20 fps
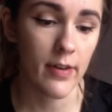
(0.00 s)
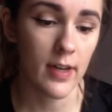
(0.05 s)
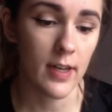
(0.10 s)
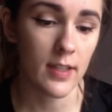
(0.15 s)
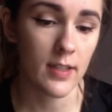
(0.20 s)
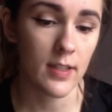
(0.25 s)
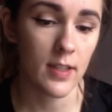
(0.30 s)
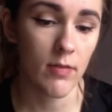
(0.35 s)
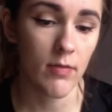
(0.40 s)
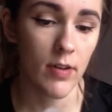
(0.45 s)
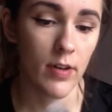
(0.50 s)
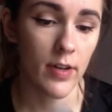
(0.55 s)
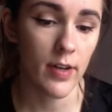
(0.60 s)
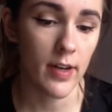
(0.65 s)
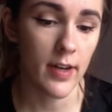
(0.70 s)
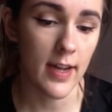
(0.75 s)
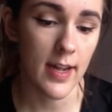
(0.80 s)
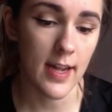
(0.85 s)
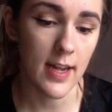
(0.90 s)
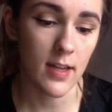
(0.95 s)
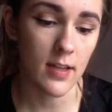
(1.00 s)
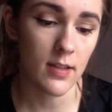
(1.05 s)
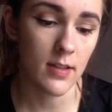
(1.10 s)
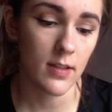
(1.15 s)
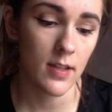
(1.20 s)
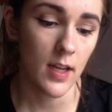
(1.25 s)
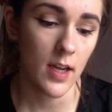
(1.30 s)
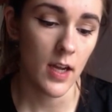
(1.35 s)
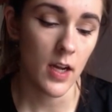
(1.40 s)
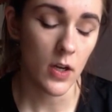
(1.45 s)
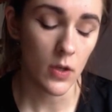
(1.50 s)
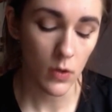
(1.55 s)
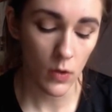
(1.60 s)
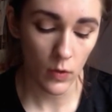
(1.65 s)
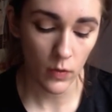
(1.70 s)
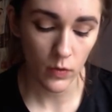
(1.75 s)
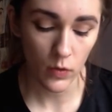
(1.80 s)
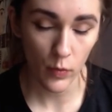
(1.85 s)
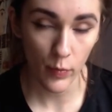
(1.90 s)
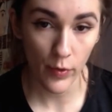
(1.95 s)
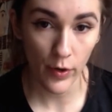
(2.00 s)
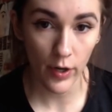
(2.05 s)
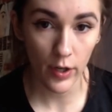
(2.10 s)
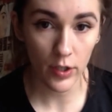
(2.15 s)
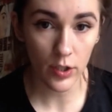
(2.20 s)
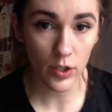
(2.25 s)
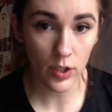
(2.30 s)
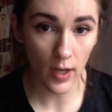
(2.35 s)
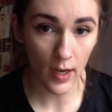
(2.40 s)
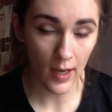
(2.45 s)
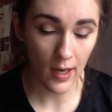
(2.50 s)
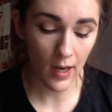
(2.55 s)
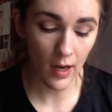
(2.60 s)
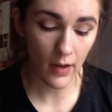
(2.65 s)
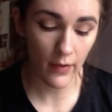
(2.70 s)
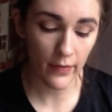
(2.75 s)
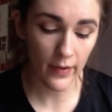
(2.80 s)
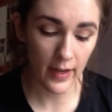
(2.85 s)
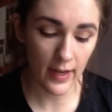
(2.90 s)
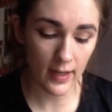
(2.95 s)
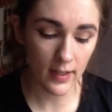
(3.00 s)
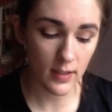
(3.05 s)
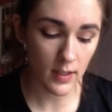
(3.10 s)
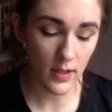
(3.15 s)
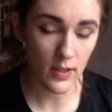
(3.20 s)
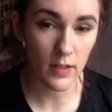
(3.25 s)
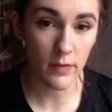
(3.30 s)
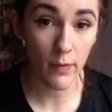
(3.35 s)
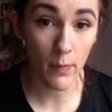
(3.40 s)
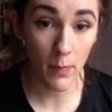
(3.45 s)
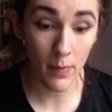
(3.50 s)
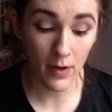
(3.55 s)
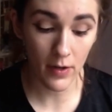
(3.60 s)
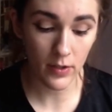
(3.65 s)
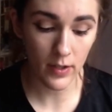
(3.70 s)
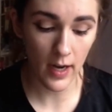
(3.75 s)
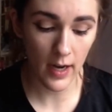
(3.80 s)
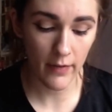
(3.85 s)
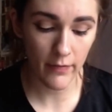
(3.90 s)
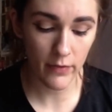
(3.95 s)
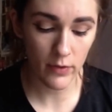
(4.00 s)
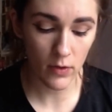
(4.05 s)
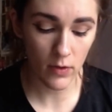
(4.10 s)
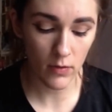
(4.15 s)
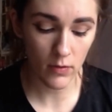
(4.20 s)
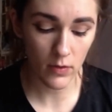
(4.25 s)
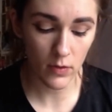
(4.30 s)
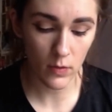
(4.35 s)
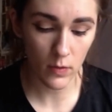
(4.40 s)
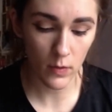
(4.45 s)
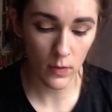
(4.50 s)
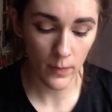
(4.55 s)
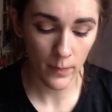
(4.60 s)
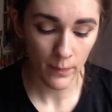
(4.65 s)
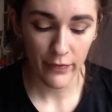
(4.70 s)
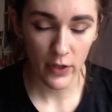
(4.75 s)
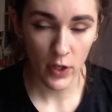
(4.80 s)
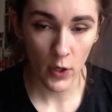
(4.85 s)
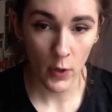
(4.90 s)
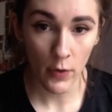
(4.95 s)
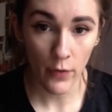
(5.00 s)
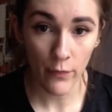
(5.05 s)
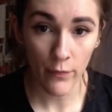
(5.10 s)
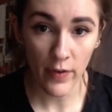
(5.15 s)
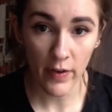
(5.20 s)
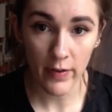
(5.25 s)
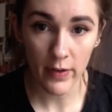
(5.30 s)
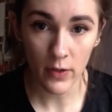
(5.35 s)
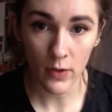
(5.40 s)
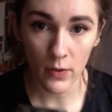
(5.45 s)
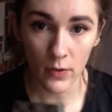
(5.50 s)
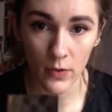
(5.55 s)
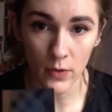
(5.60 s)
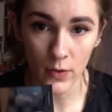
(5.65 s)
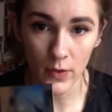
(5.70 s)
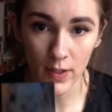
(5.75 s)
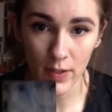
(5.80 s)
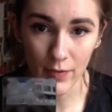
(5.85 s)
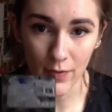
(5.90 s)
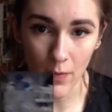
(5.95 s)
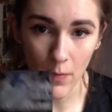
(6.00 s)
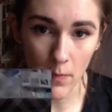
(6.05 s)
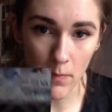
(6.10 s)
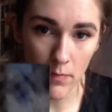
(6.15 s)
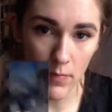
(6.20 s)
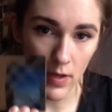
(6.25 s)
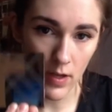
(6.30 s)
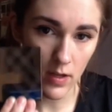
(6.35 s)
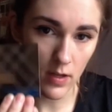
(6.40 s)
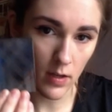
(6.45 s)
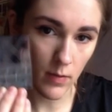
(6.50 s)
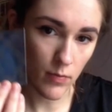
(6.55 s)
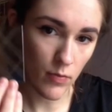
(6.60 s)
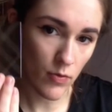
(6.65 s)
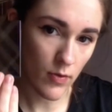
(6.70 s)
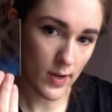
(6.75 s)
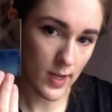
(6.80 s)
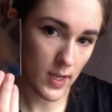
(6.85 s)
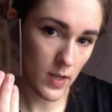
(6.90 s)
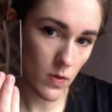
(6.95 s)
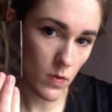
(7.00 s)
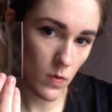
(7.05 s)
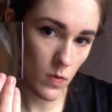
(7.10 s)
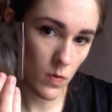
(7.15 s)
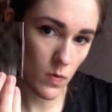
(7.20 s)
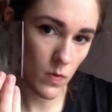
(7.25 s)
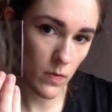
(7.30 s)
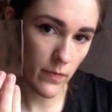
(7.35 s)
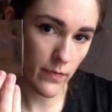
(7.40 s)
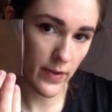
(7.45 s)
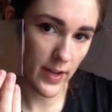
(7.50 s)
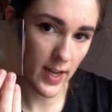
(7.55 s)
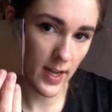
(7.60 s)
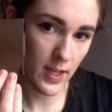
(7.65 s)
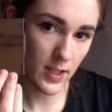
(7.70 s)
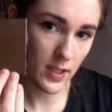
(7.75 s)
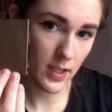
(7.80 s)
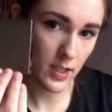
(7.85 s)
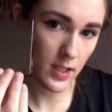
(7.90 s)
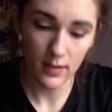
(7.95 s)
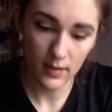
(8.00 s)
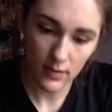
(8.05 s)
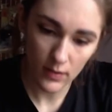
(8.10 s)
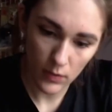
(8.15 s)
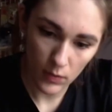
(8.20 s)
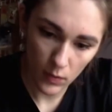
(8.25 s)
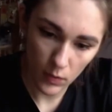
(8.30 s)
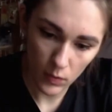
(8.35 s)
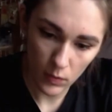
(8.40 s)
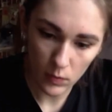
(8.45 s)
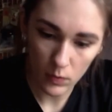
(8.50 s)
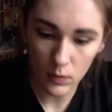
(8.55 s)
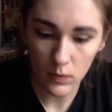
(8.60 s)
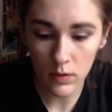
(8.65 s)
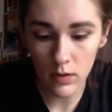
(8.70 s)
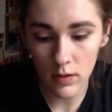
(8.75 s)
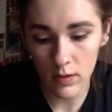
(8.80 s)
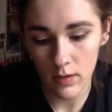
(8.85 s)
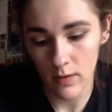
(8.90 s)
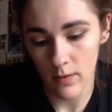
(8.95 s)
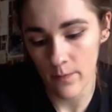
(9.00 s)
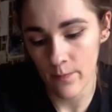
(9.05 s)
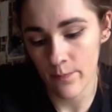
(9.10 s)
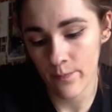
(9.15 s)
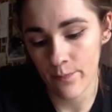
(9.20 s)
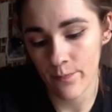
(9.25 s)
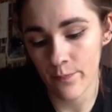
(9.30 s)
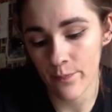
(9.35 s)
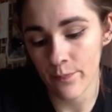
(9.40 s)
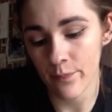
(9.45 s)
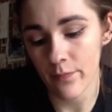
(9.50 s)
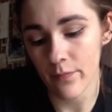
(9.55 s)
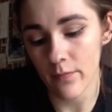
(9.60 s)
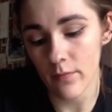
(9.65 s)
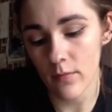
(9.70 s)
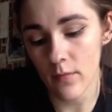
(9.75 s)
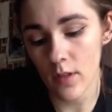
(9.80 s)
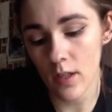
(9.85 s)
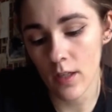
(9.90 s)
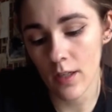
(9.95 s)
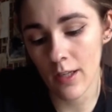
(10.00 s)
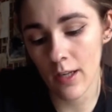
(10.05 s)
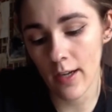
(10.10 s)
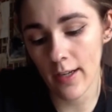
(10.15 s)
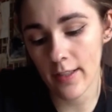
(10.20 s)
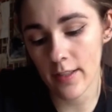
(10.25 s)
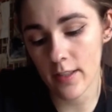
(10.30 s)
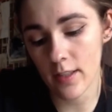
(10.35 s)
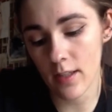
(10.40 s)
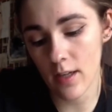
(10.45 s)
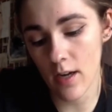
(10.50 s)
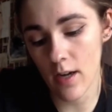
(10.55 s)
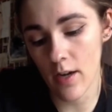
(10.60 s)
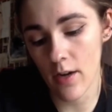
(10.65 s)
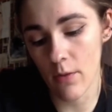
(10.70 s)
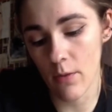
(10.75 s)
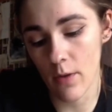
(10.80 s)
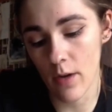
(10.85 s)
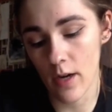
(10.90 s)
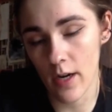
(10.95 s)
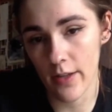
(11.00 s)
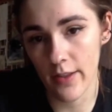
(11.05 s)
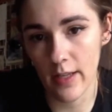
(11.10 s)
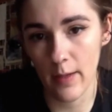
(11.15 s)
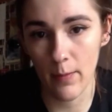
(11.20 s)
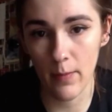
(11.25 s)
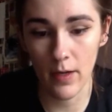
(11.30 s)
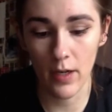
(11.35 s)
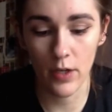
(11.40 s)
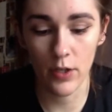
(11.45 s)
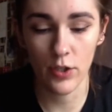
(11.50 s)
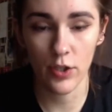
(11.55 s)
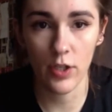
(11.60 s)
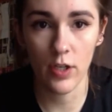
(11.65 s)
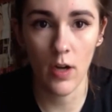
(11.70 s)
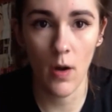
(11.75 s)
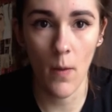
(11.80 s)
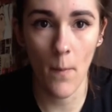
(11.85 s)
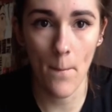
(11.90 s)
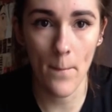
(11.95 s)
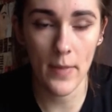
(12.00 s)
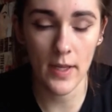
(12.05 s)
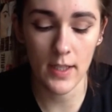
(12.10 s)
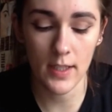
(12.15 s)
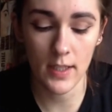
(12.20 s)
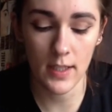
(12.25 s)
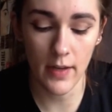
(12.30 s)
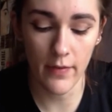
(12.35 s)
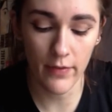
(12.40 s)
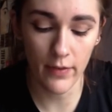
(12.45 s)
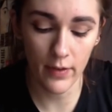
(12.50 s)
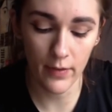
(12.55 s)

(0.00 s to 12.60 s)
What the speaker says: It's the Real Techniques contour brush. I love it. I use it for blush and for contour. Current favourite contour is from Burberry. It's called Light Glow Earthy Blush number 7.